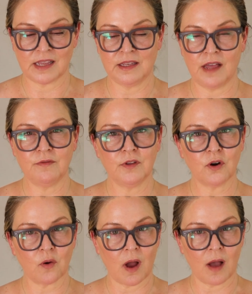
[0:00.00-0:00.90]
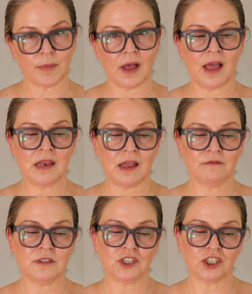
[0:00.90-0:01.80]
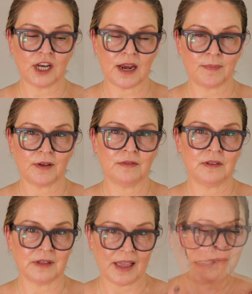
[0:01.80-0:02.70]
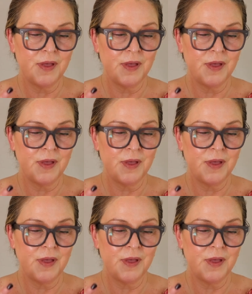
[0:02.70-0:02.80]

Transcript: I love the crop. I love the shape of the leg.